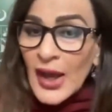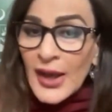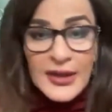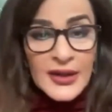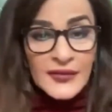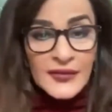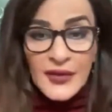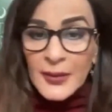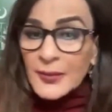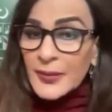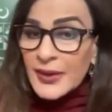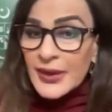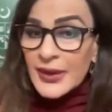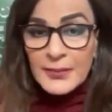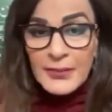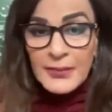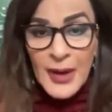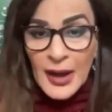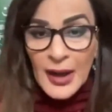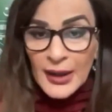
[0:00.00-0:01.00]
And November
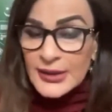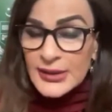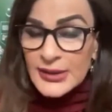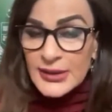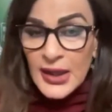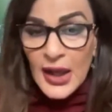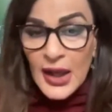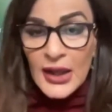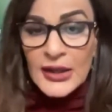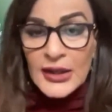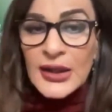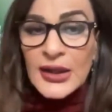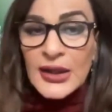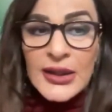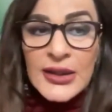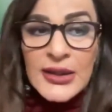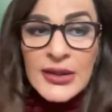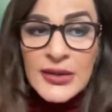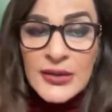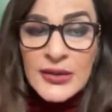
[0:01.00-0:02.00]
in Pakistan
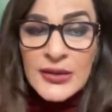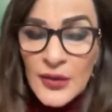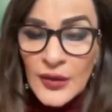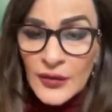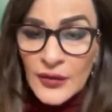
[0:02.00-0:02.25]
is